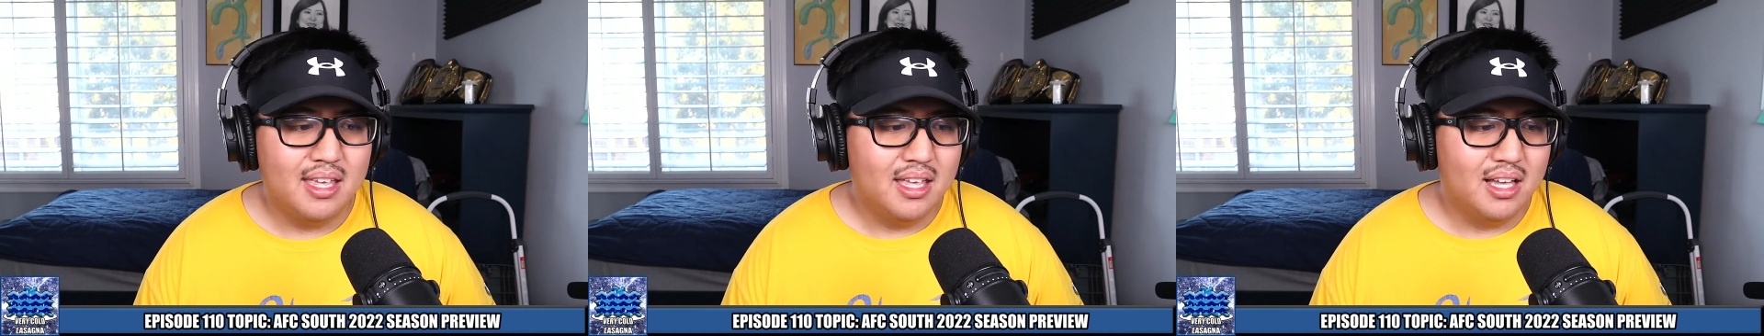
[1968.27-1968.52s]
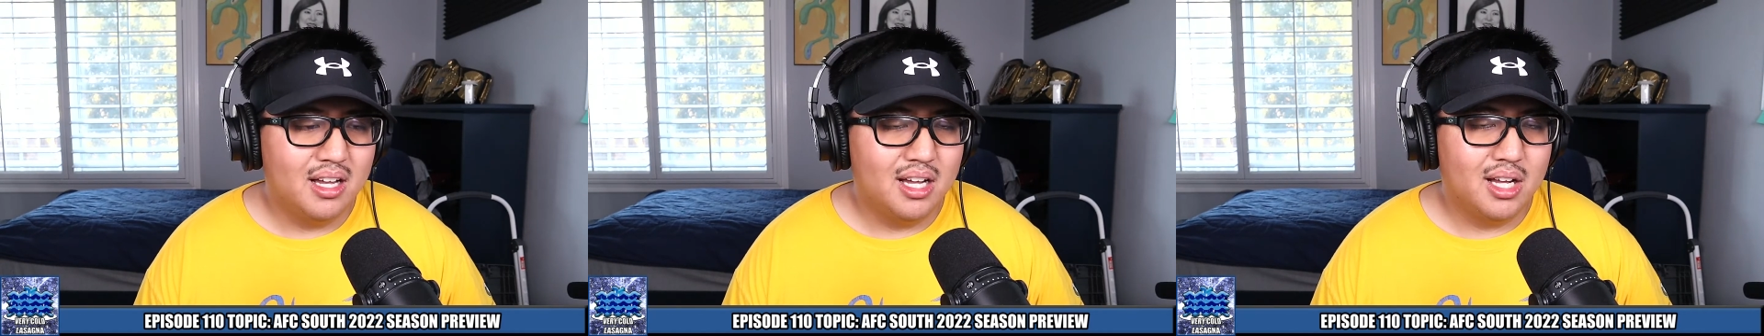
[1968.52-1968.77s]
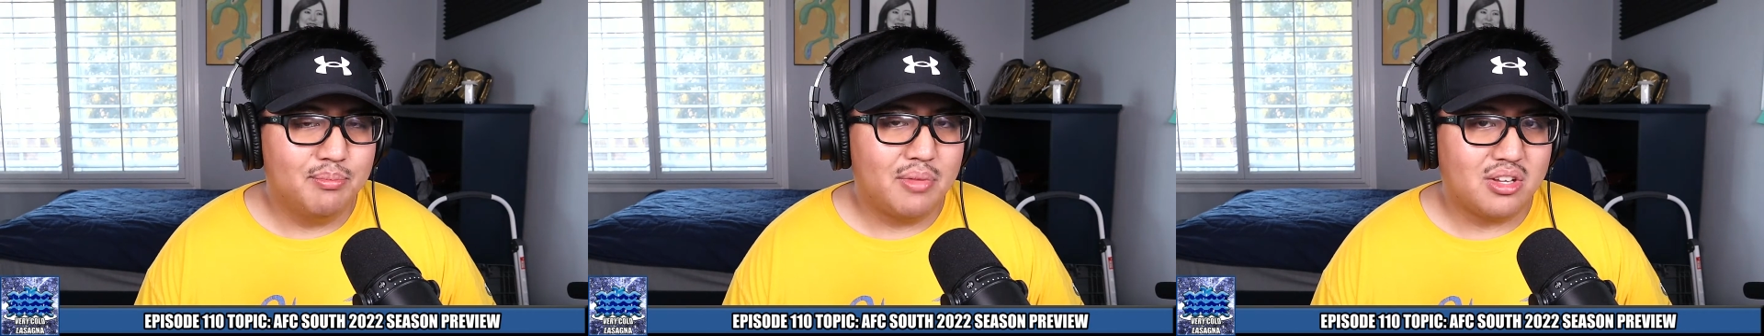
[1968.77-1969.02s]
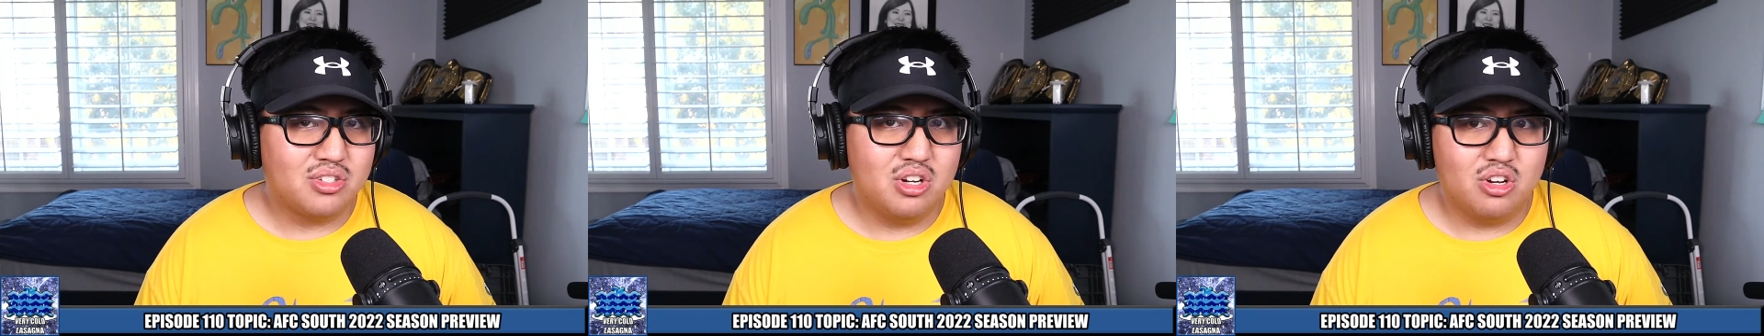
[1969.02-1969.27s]

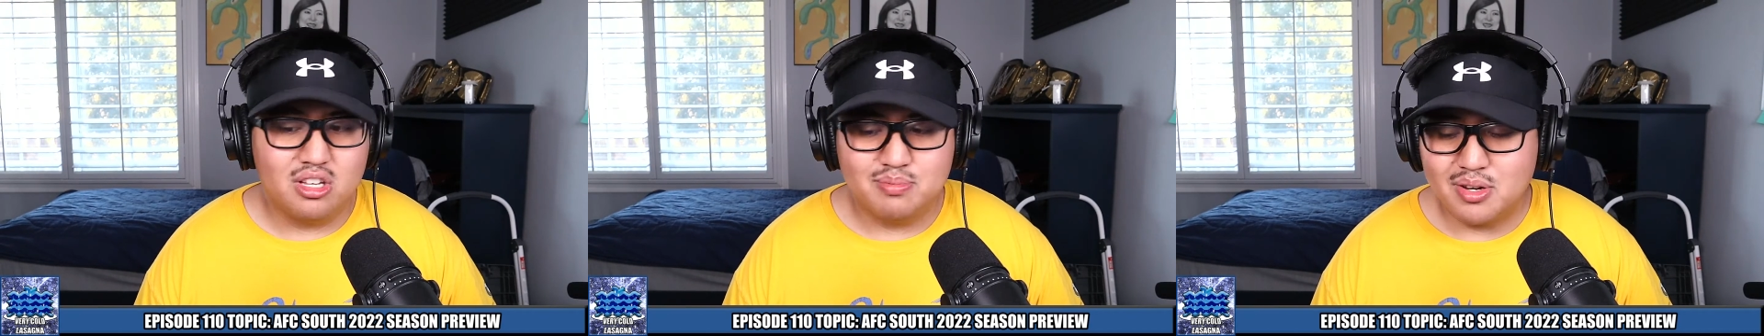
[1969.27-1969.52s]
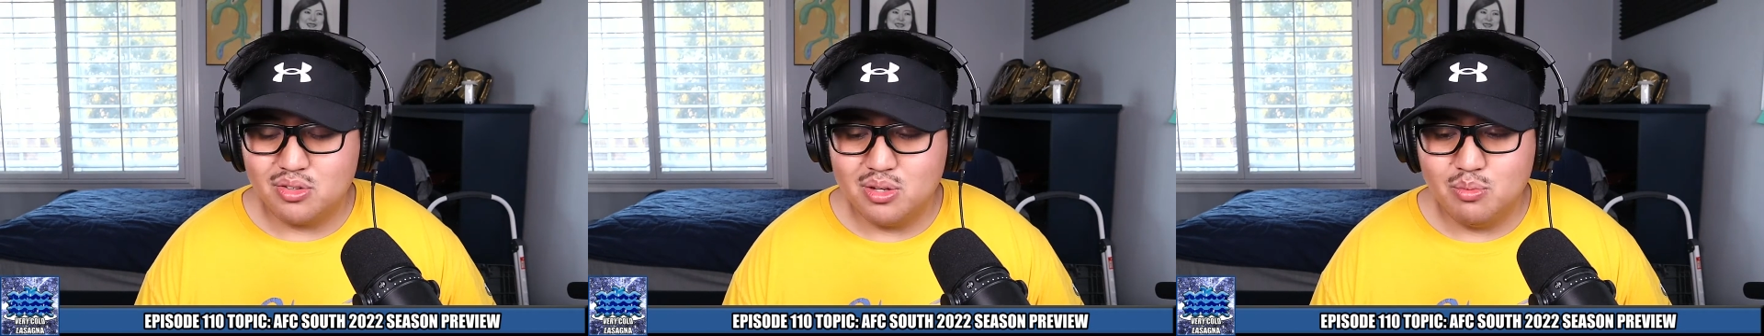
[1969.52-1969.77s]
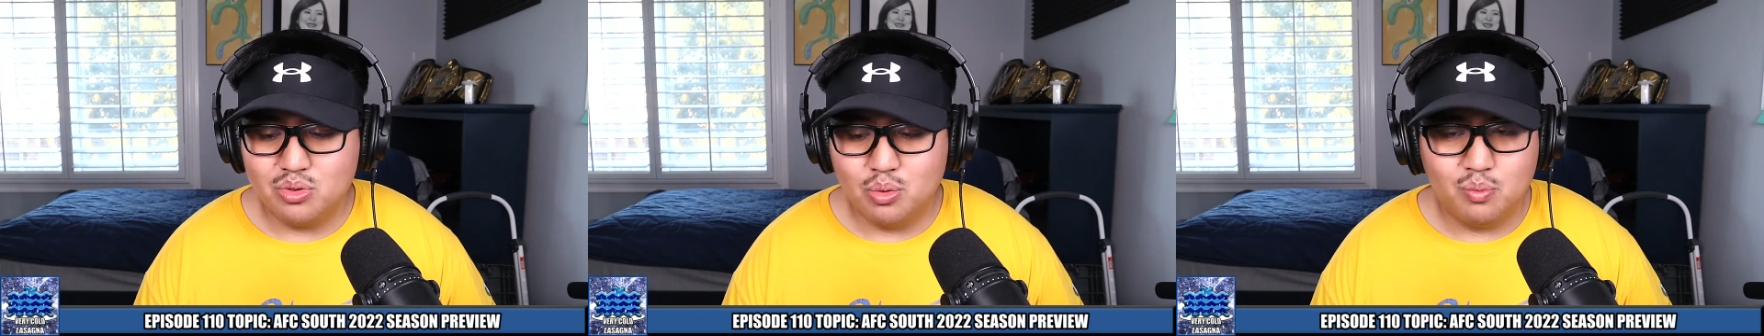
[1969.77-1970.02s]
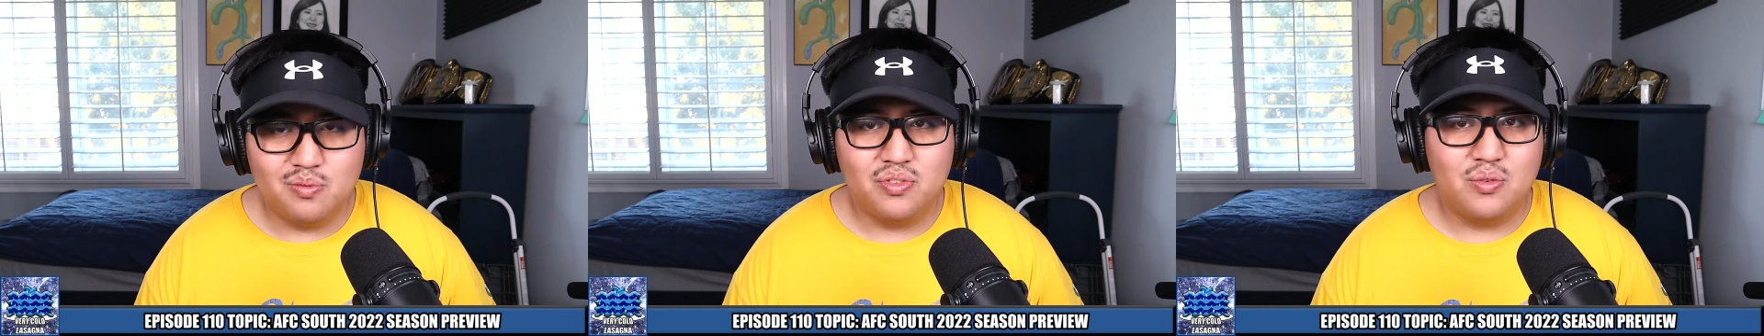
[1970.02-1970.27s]
last year, especially with
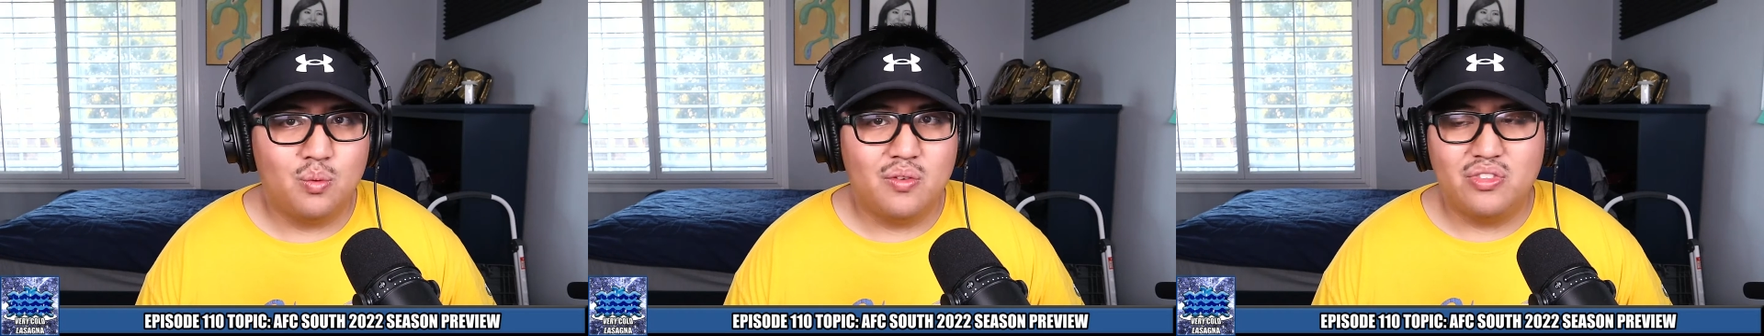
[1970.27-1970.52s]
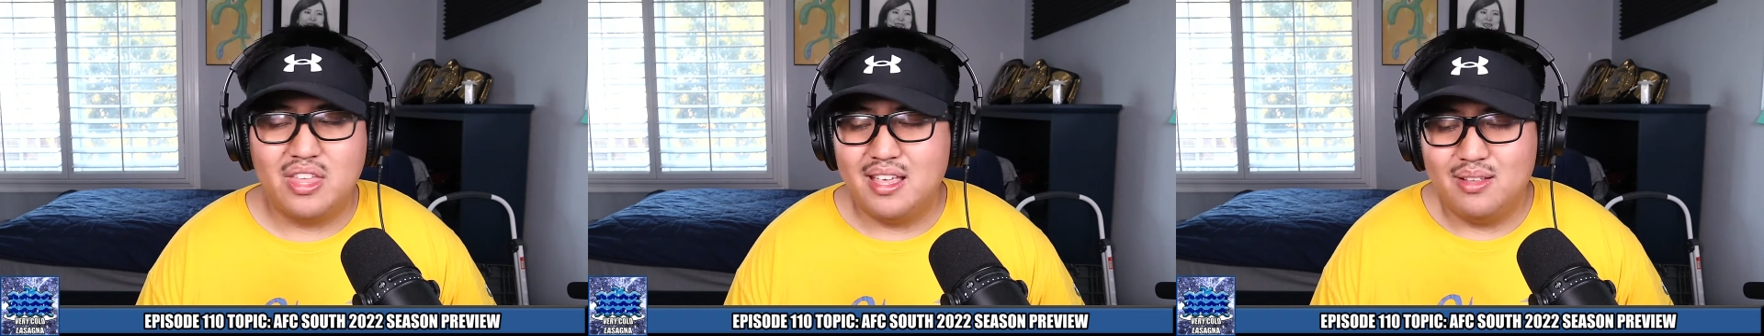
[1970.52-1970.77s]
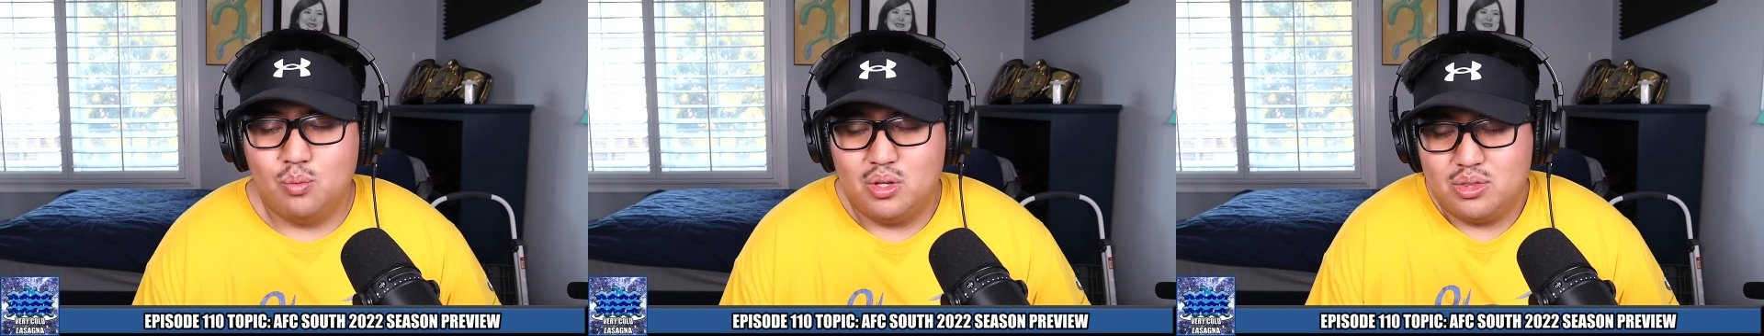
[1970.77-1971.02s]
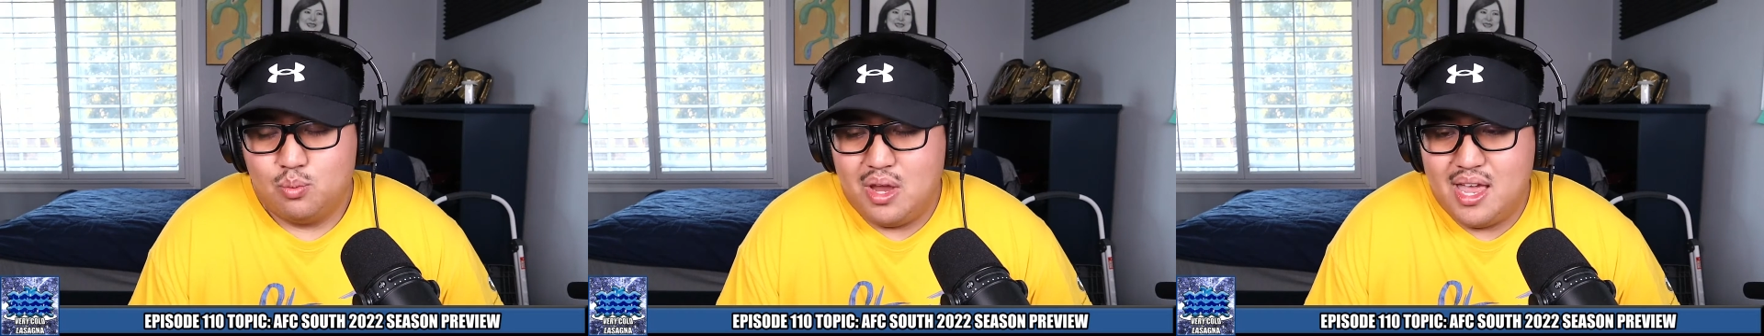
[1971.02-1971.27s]

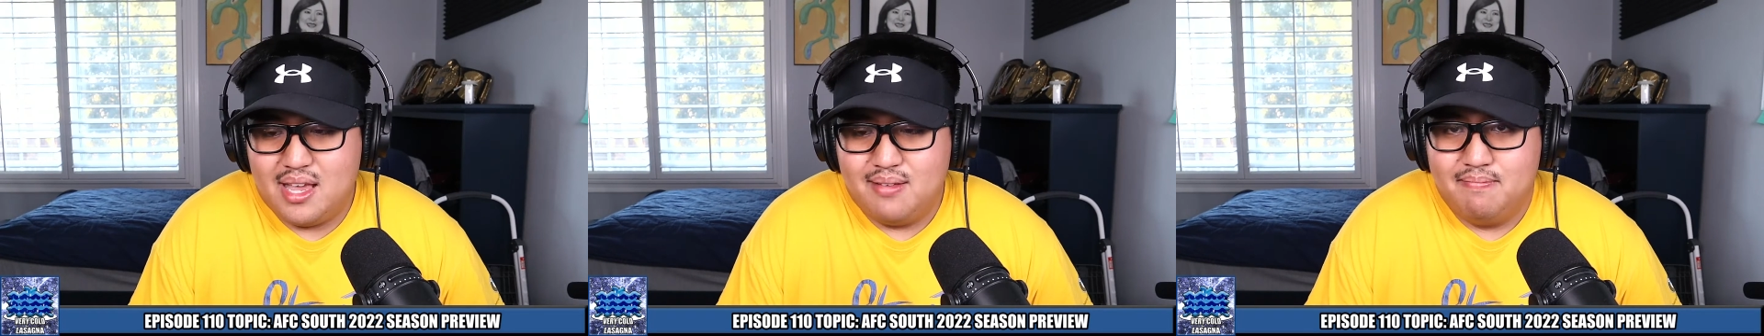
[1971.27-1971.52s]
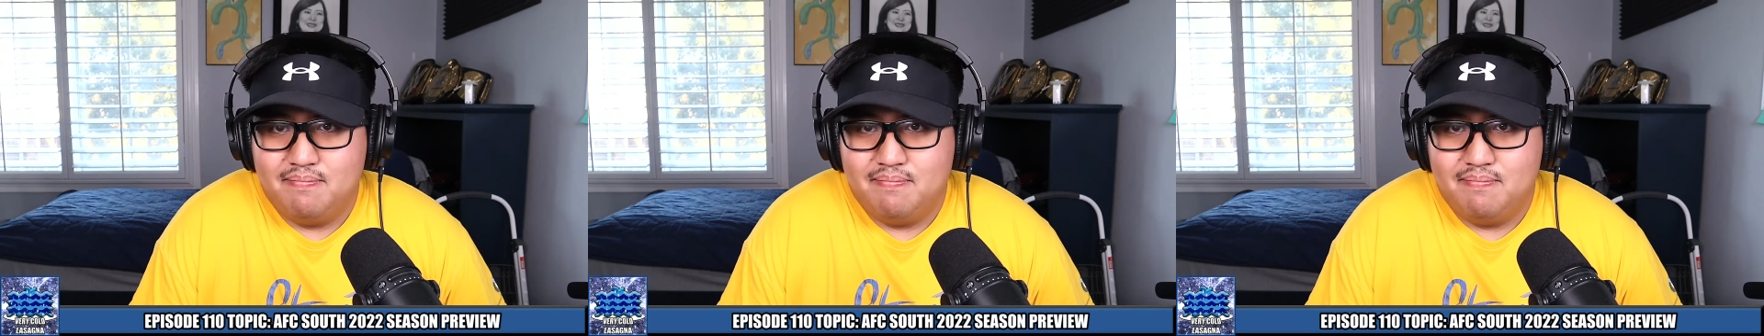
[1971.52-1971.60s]
the way